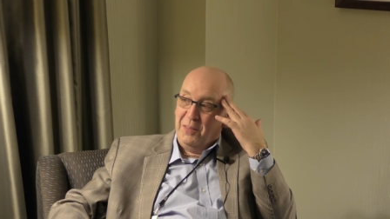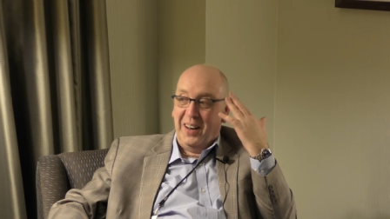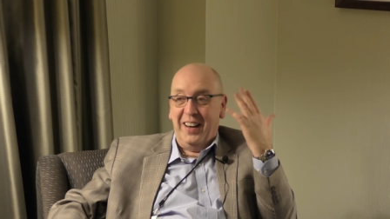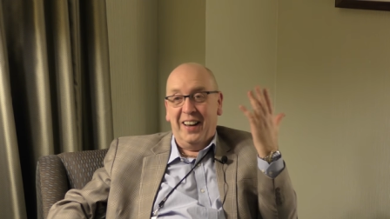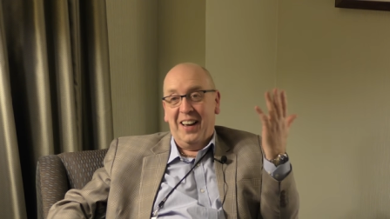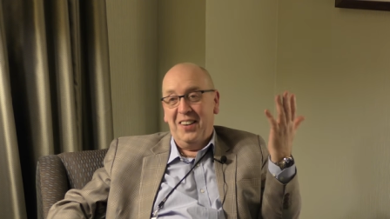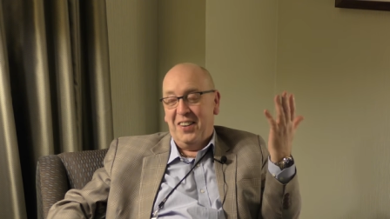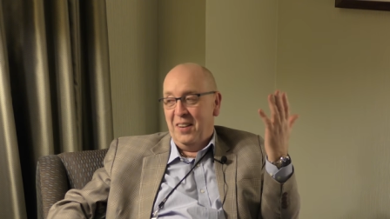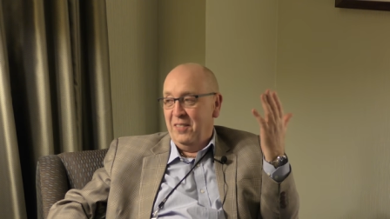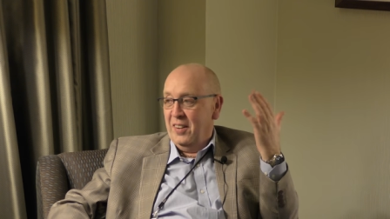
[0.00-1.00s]
But it was, digi-
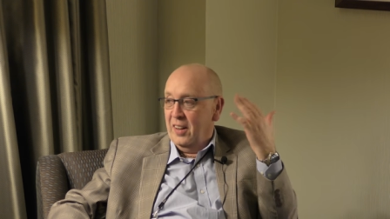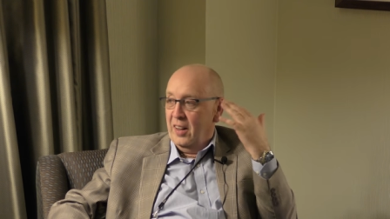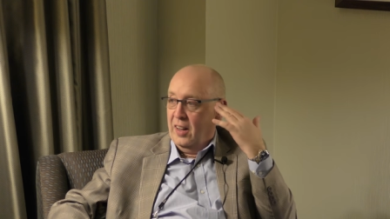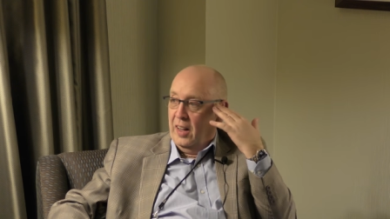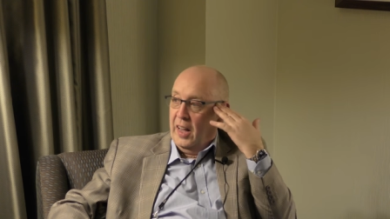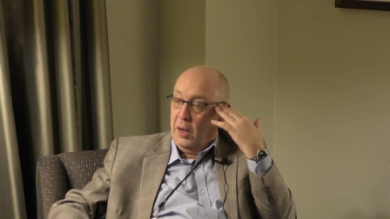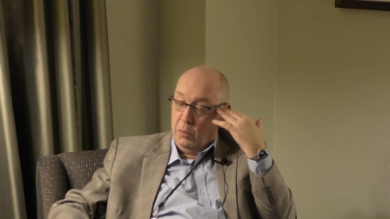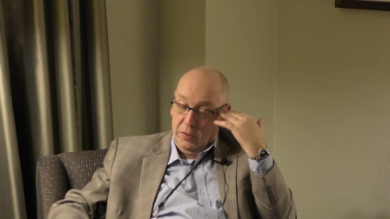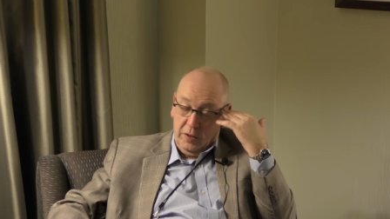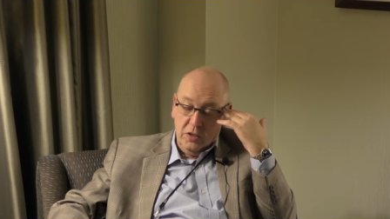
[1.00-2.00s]
SAM. was digital. It
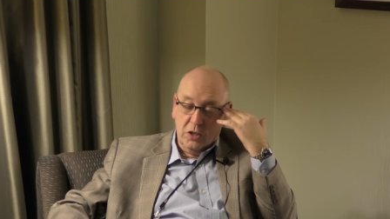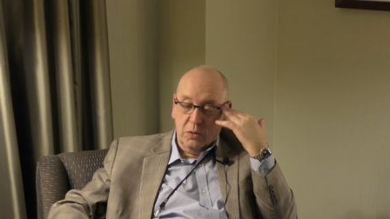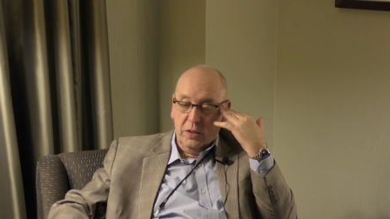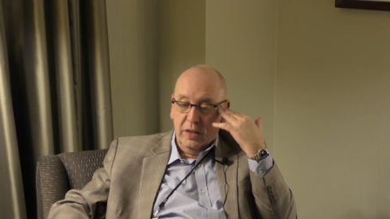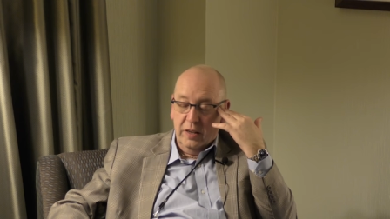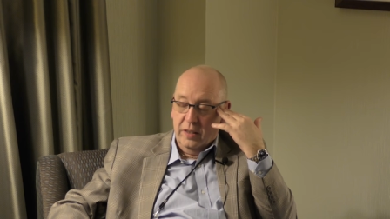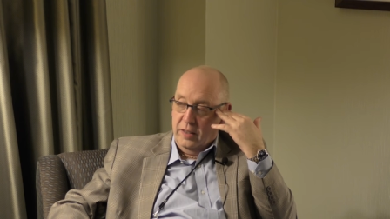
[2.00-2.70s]
was digital, yeah.